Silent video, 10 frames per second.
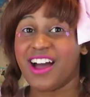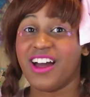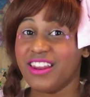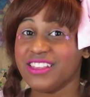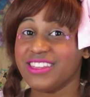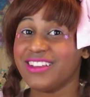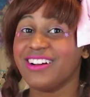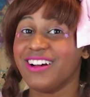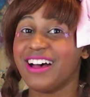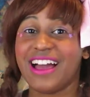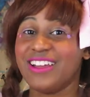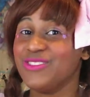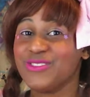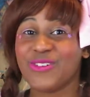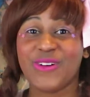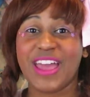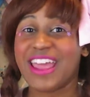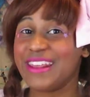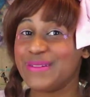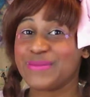Honestly, I don't know
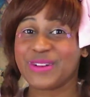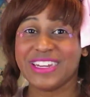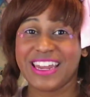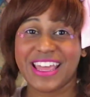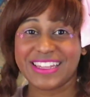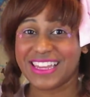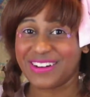any print names.